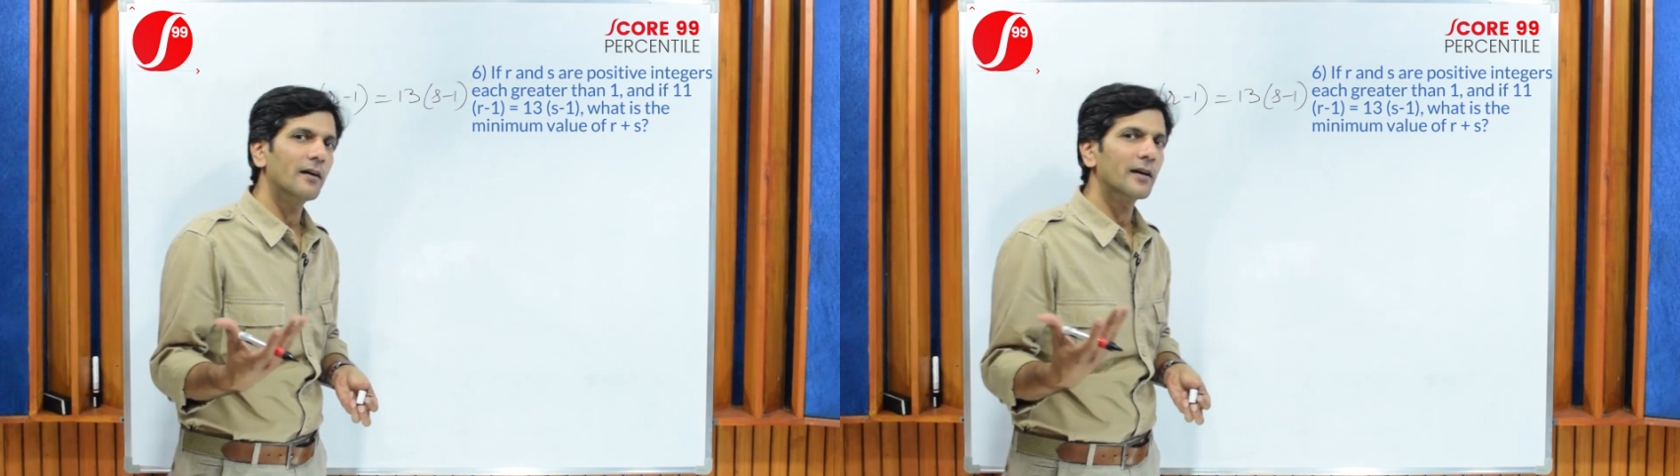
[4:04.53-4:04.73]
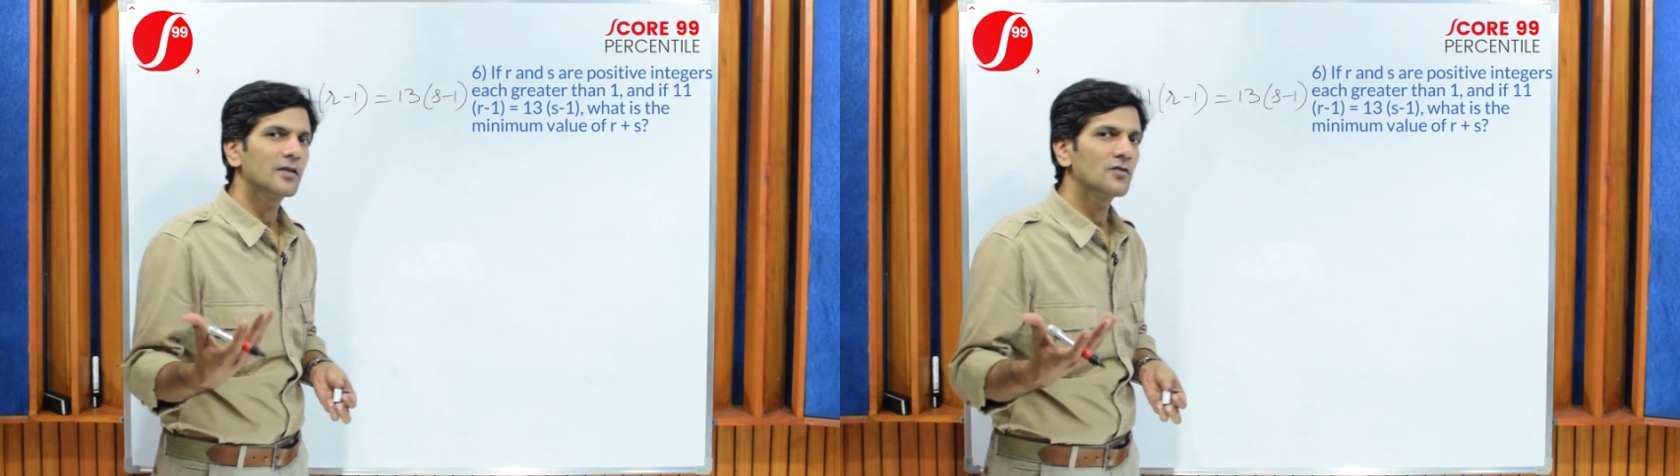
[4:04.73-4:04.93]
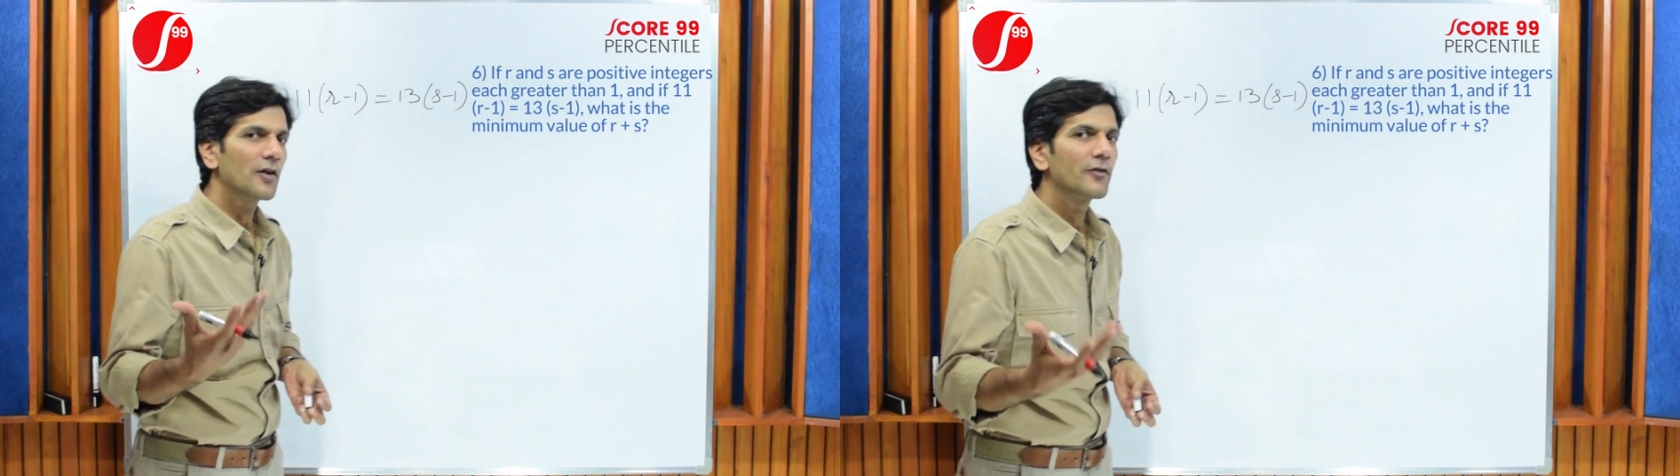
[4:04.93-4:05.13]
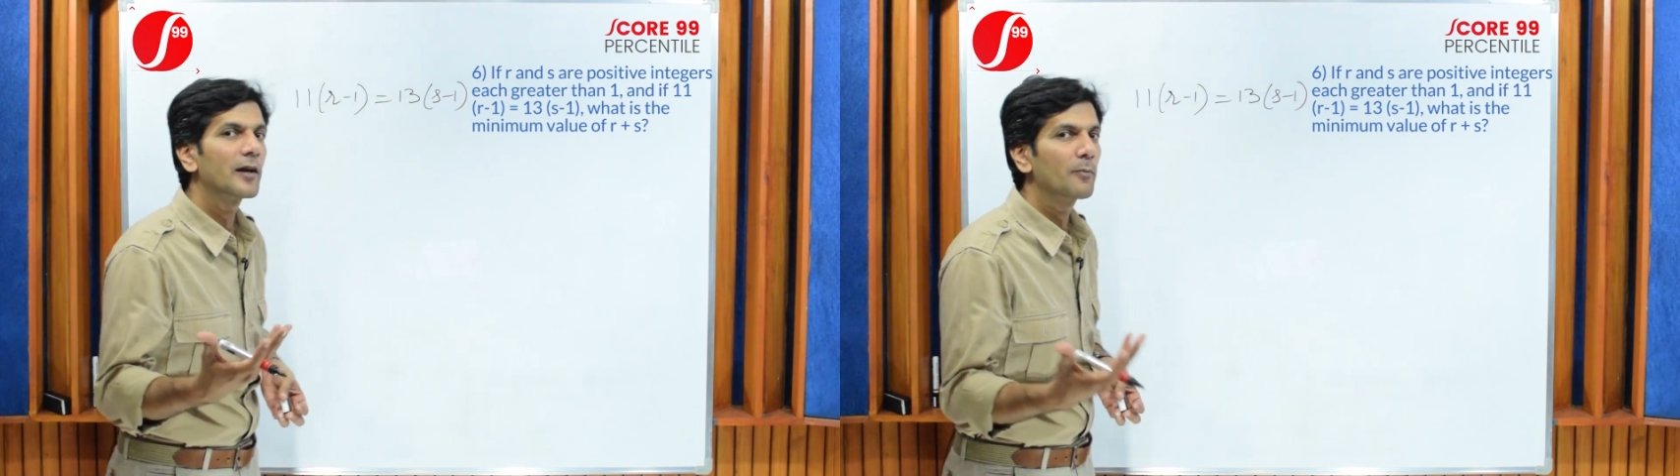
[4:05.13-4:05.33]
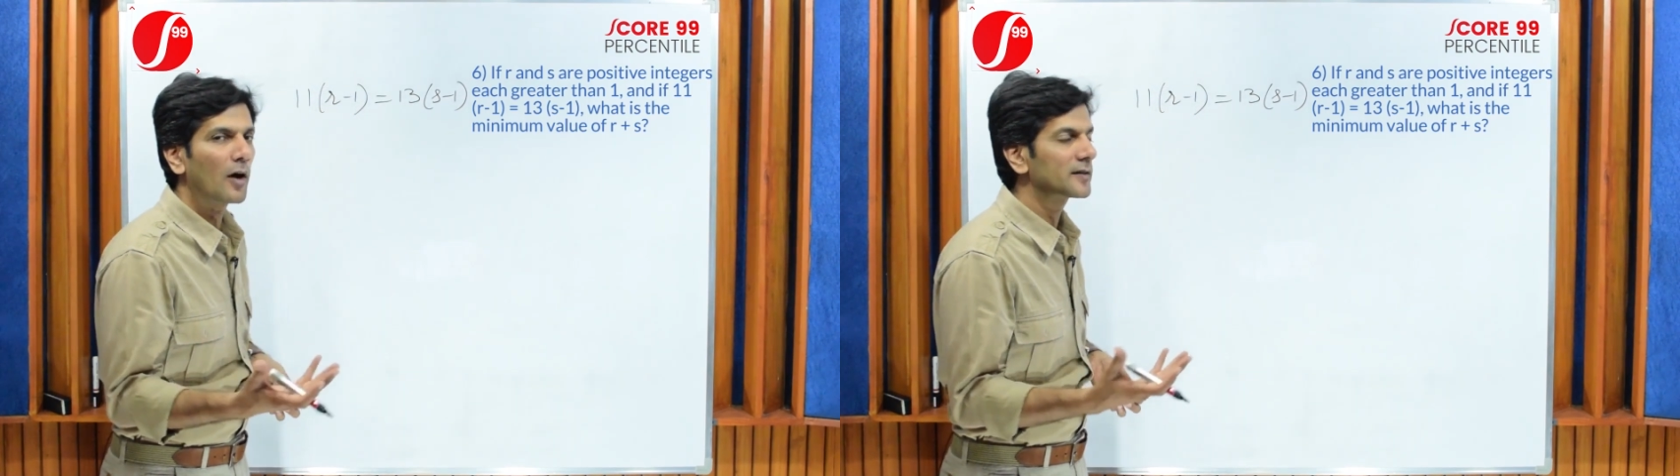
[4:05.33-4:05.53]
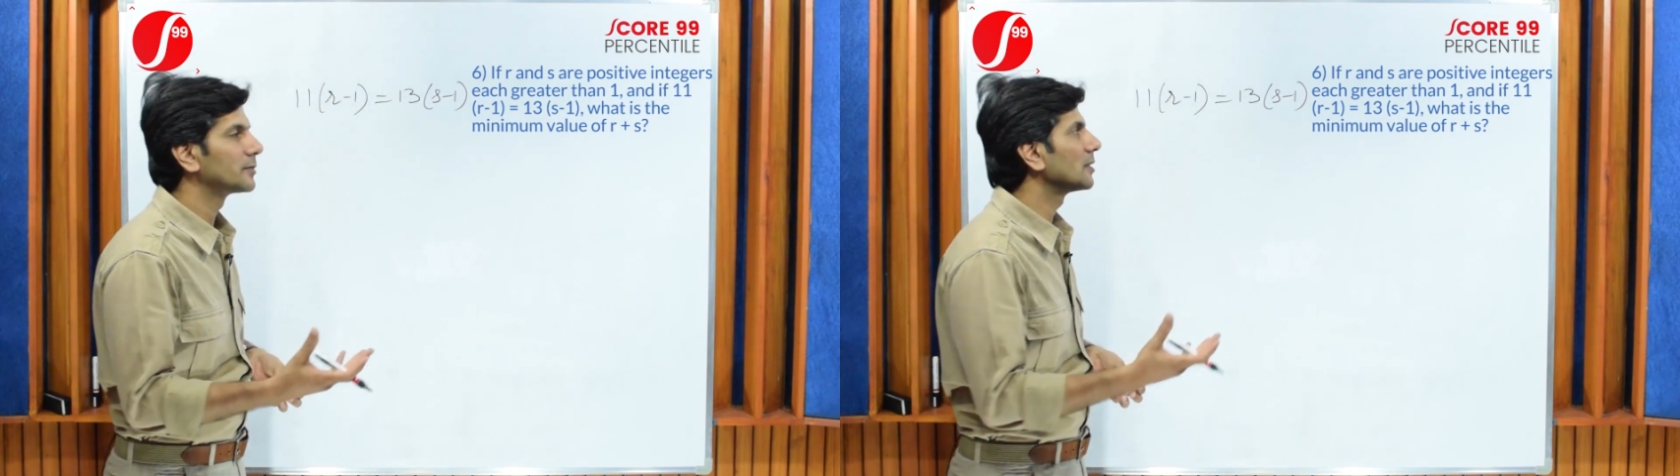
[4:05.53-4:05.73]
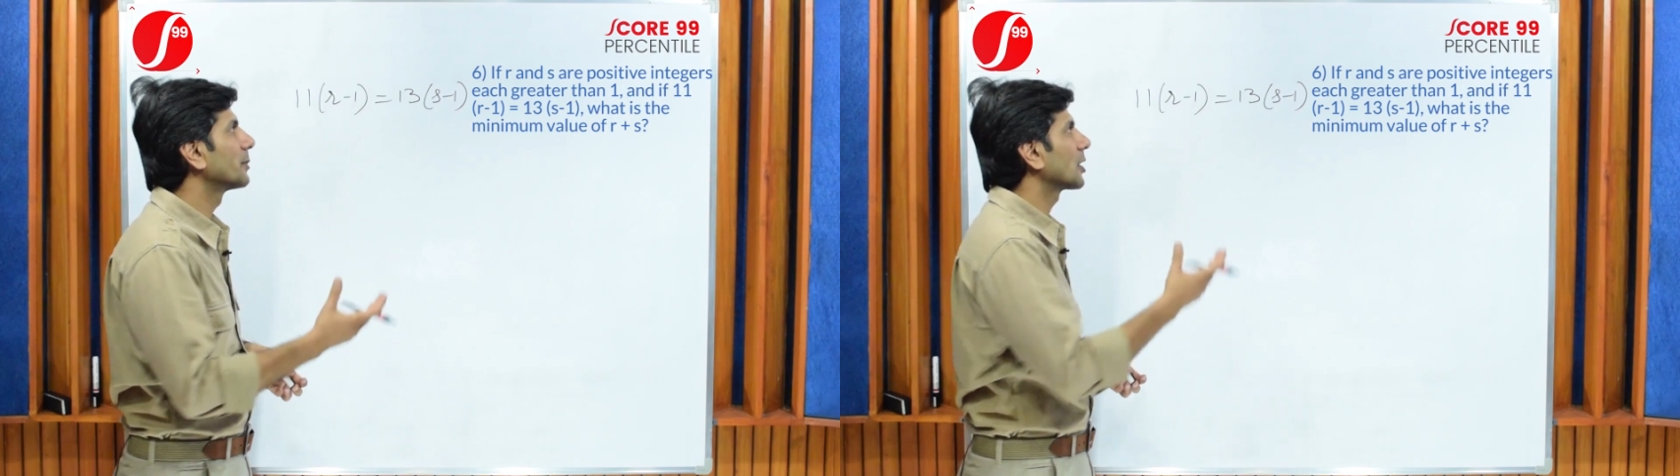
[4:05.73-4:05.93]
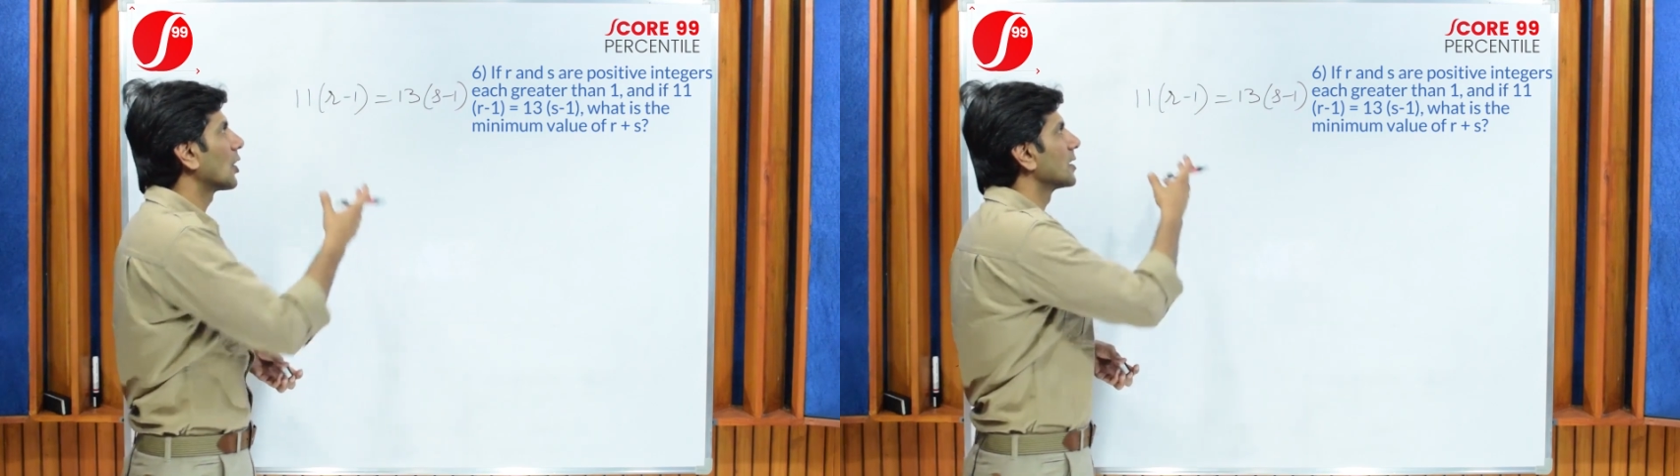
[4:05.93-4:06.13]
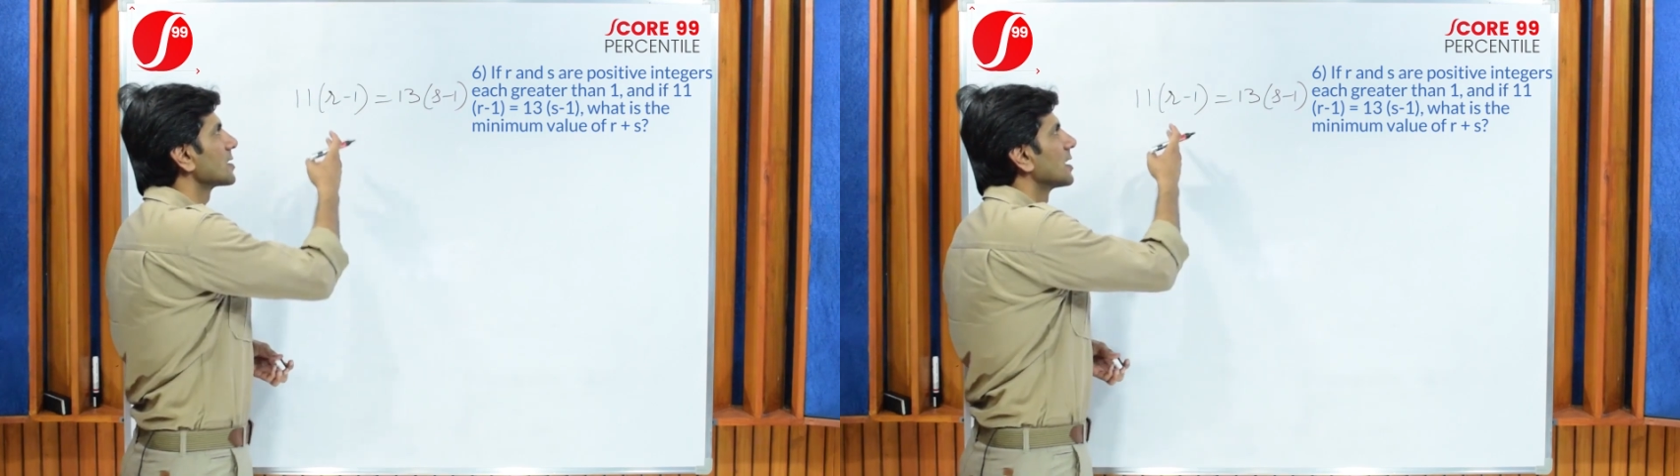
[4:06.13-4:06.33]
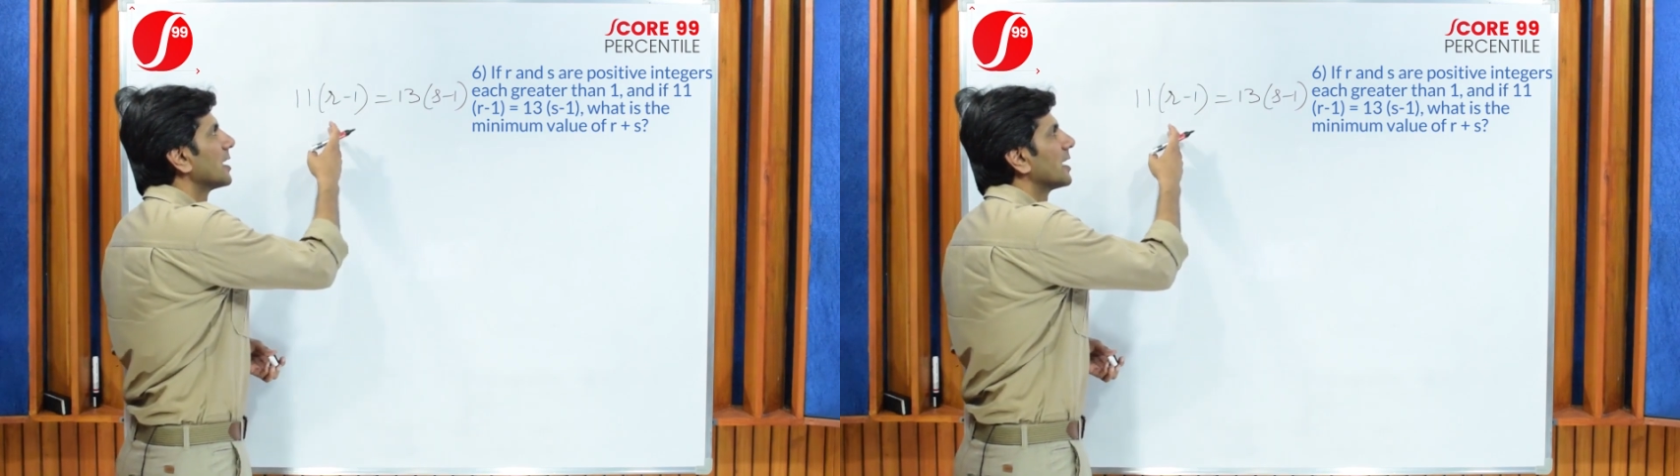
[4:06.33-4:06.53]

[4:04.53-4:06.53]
it's not really possible because